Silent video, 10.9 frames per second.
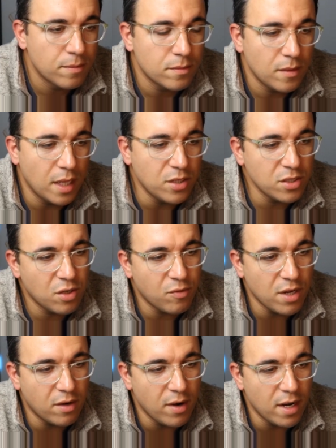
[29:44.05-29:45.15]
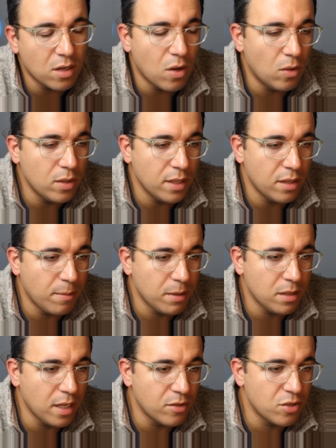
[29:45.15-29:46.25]
And just to reiterate, a colon
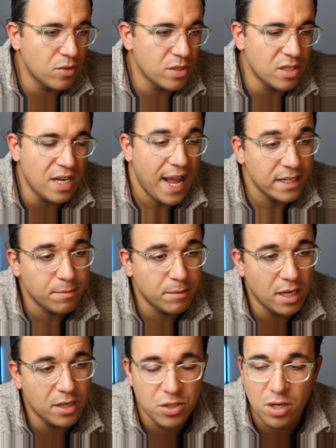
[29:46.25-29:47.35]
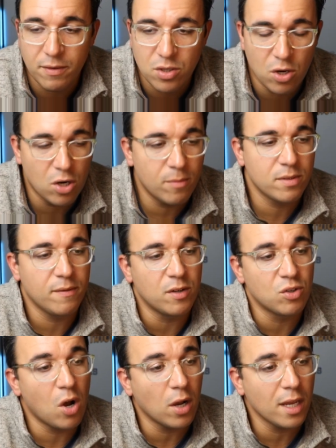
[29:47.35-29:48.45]
typically introduces an explanation of a term. So if you're
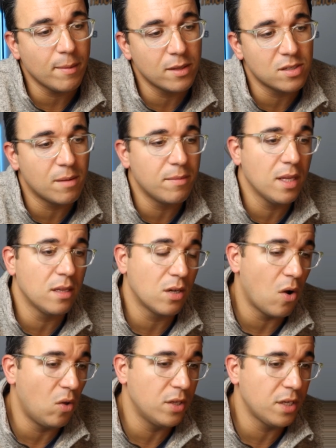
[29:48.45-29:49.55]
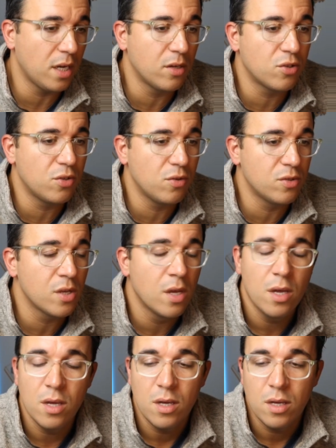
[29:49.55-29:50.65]
talking about something, the colon can introduce
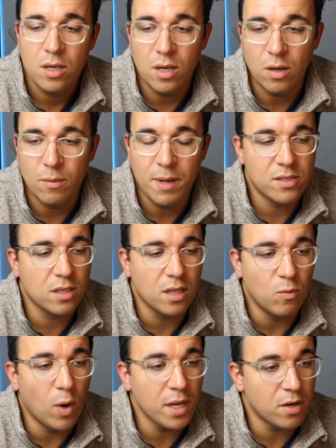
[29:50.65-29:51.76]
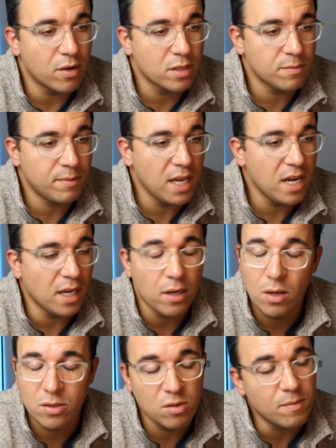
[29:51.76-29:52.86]
you know, basically what you're explaining. It
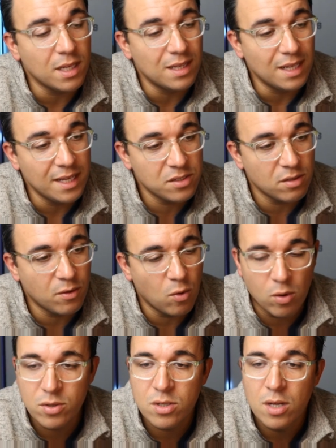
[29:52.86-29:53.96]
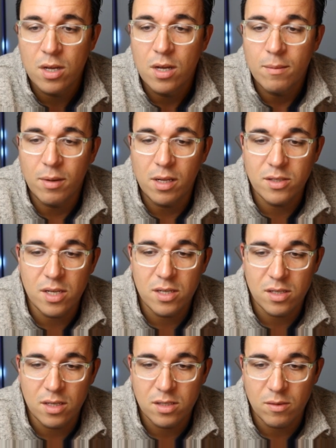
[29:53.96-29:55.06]
could also be a list, of course, but in this
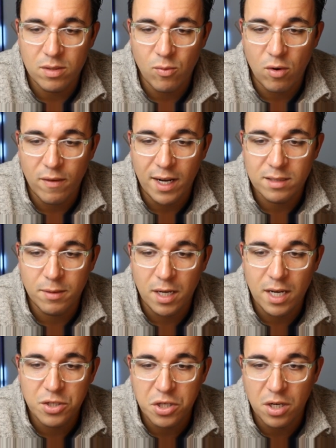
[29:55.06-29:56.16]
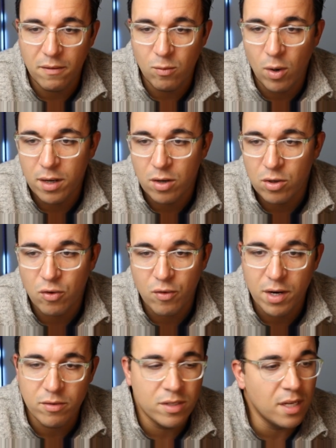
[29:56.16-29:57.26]
instance, it was more of an explanation of what her
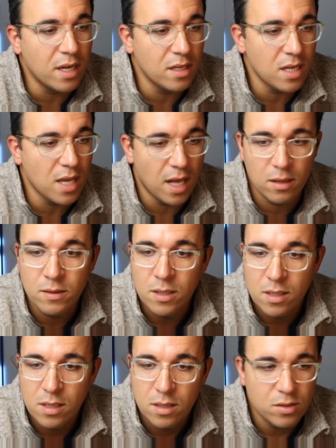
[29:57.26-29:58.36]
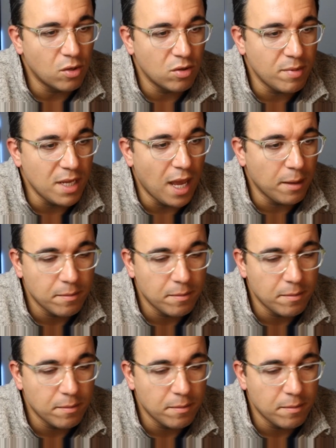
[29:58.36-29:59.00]
career did entail. So it would be A.